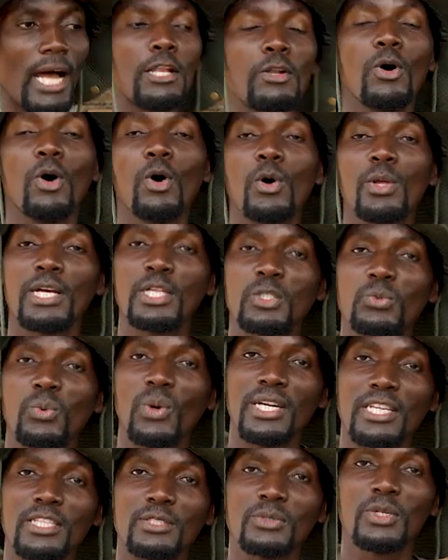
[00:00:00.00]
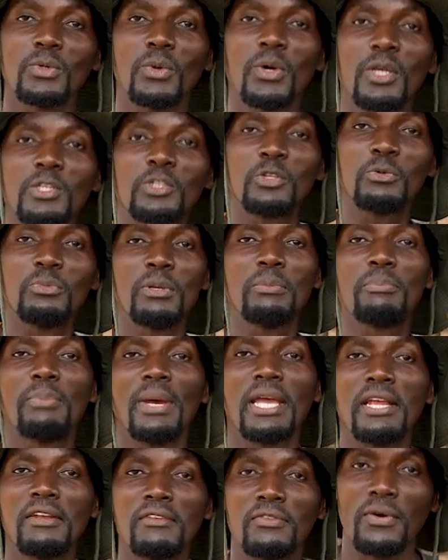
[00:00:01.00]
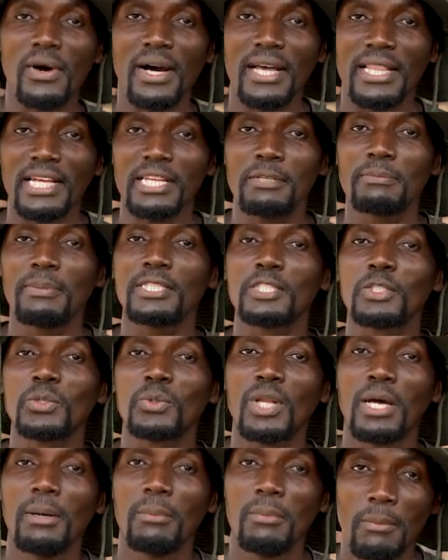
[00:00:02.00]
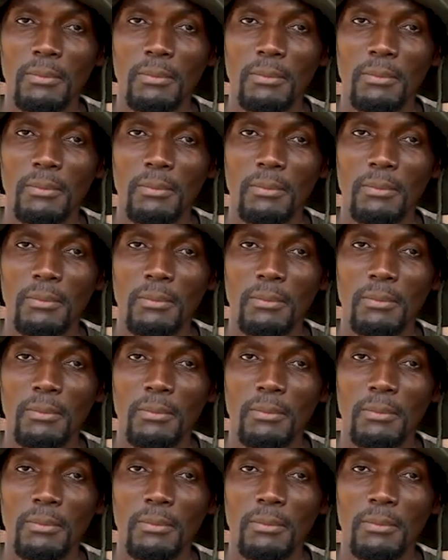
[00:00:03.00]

And all that work is not going to be paid for at that particular